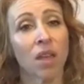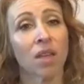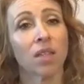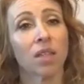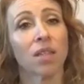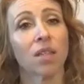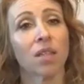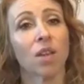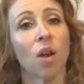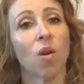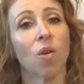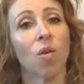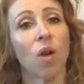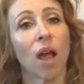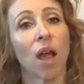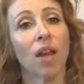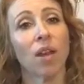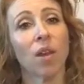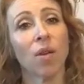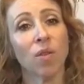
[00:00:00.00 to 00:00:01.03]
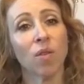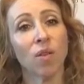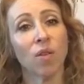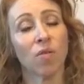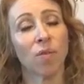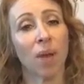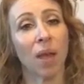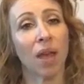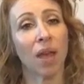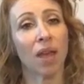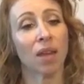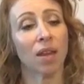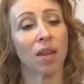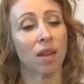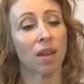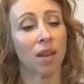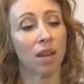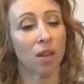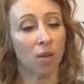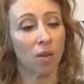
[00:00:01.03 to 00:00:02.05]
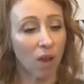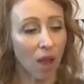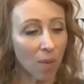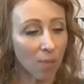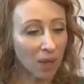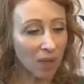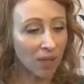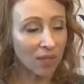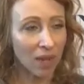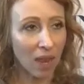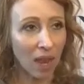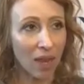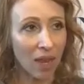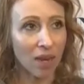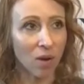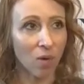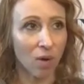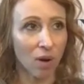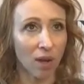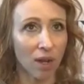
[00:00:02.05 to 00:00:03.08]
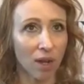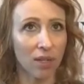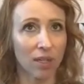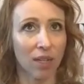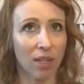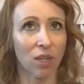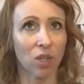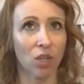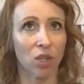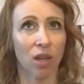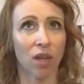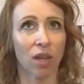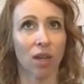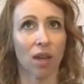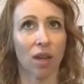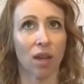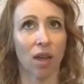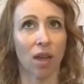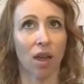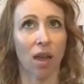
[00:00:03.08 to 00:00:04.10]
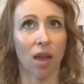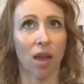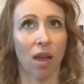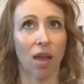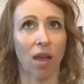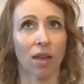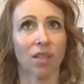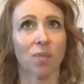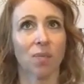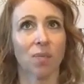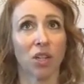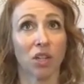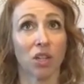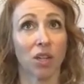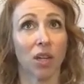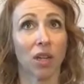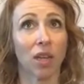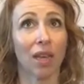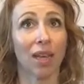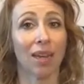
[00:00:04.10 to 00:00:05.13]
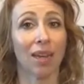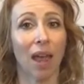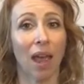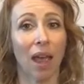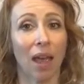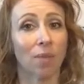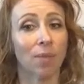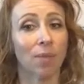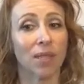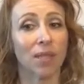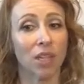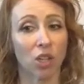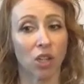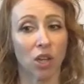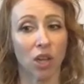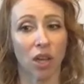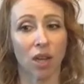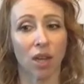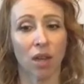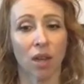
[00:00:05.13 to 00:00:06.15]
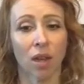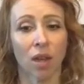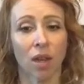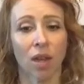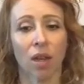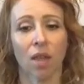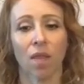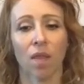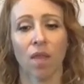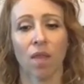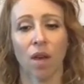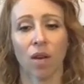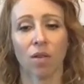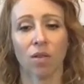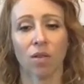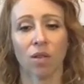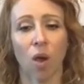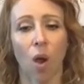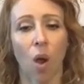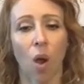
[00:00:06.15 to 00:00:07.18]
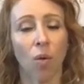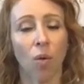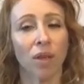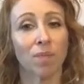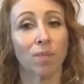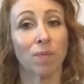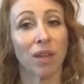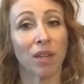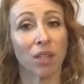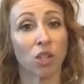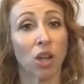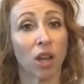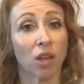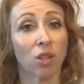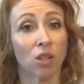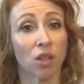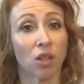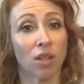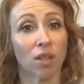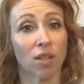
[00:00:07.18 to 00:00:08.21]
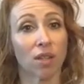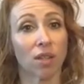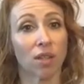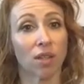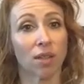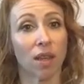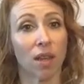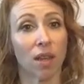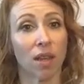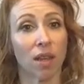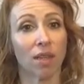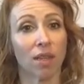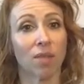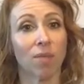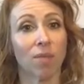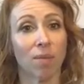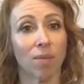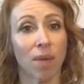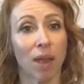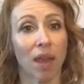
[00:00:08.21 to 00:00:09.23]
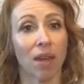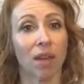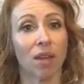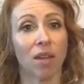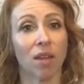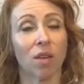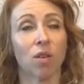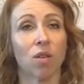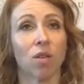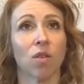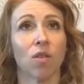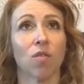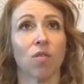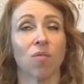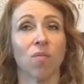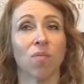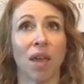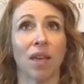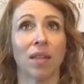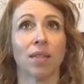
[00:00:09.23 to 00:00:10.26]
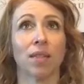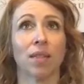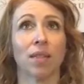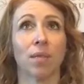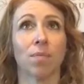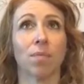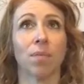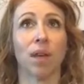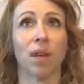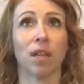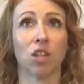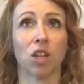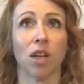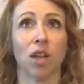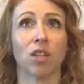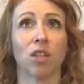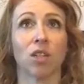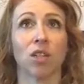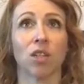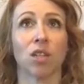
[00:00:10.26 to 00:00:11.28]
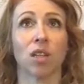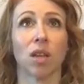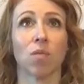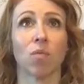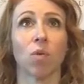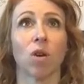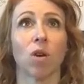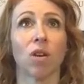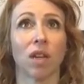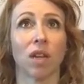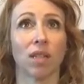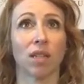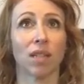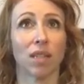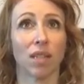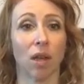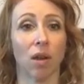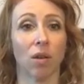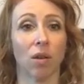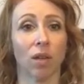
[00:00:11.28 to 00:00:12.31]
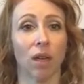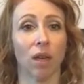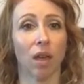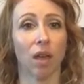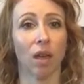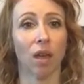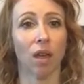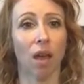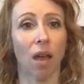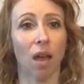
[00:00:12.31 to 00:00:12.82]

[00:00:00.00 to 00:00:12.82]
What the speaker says: So I know there have been, coming into any organization, especially in a head position, there's always big changes that need to be made, and you've made some big changes that weren't necessarily